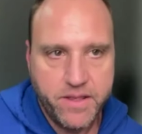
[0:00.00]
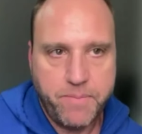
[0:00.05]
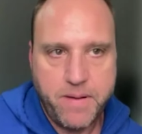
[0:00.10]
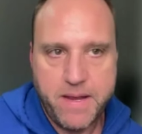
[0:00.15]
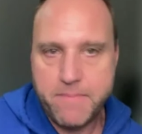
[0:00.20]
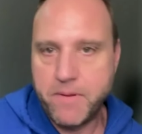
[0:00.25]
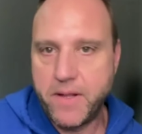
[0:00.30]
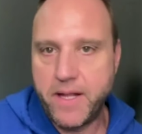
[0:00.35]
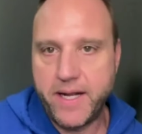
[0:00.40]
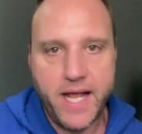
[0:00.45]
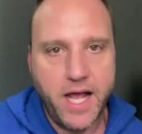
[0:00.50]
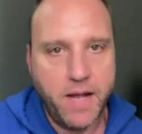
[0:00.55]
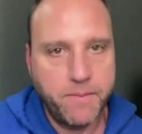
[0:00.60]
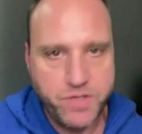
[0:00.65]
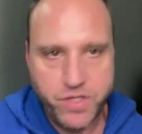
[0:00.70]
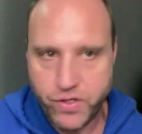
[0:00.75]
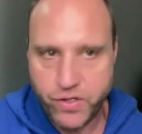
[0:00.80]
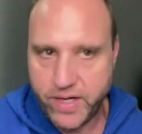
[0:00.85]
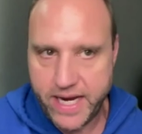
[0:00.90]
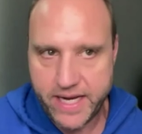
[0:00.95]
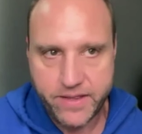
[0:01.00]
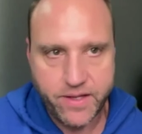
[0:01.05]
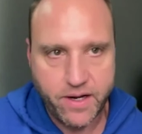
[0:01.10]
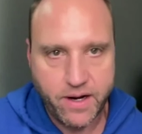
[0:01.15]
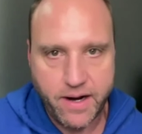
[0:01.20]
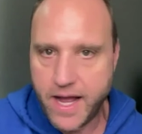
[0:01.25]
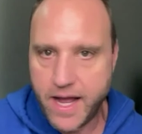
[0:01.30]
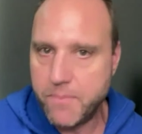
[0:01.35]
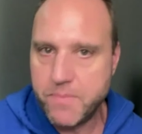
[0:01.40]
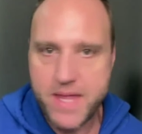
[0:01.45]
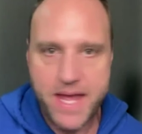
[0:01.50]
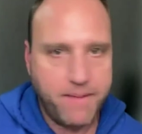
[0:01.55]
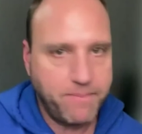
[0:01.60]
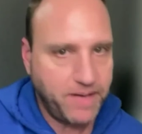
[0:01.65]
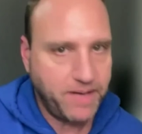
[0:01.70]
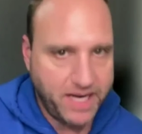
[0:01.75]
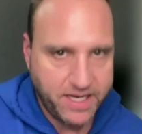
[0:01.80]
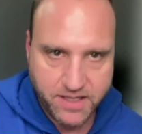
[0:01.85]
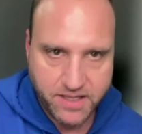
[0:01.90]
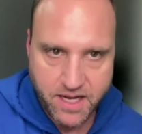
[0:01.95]
the people that helped you get there, help
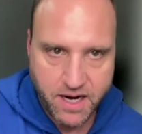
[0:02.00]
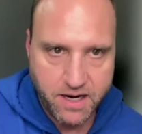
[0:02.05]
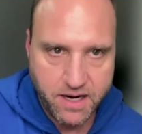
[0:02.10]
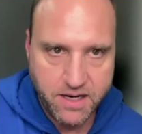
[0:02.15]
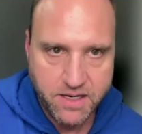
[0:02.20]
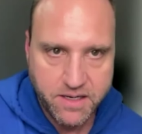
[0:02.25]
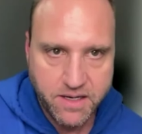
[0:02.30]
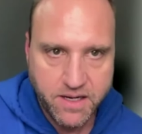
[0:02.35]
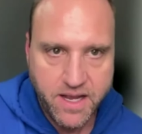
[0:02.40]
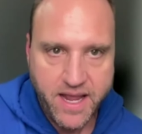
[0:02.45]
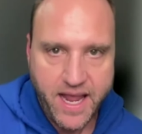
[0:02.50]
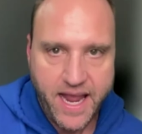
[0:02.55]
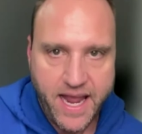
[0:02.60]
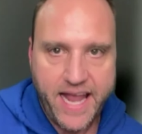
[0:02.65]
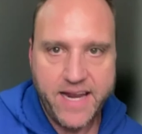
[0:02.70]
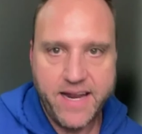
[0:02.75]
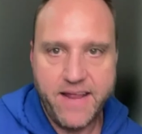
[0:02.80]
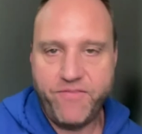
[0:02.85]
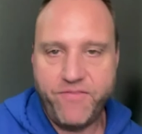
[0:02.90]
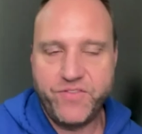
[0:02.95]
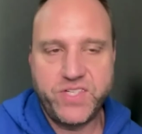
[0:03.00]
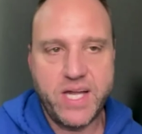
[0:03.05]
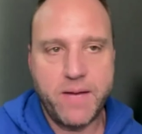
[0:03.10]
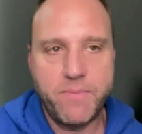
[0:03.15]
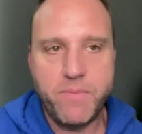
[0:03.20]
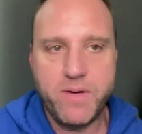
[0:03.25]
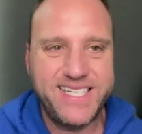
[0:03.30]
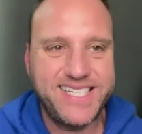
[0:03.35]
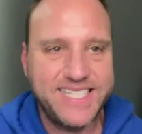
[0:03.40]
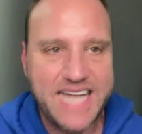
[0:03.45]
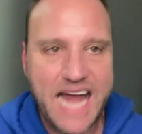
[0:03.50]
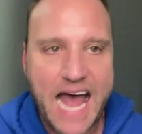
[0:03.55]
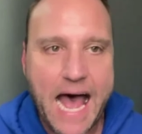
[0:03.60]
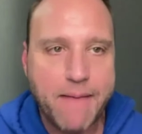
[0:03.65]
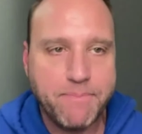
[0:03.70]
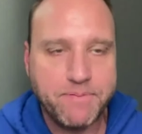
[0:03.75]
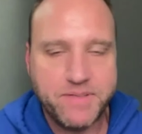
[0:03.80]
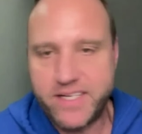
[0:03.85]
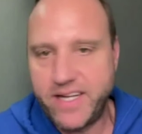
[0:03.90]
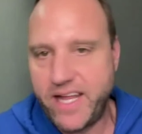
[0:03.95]
them get there. And if someone
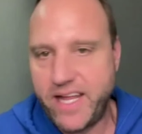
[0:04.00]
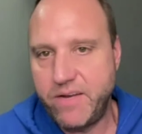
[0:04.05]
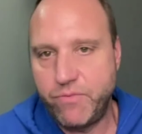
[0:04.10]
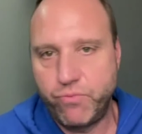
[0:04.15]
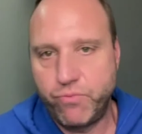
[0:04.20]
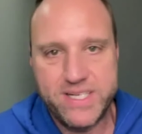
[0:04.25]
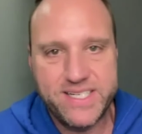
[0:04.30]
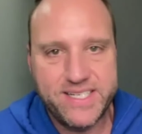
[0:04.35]
stops and they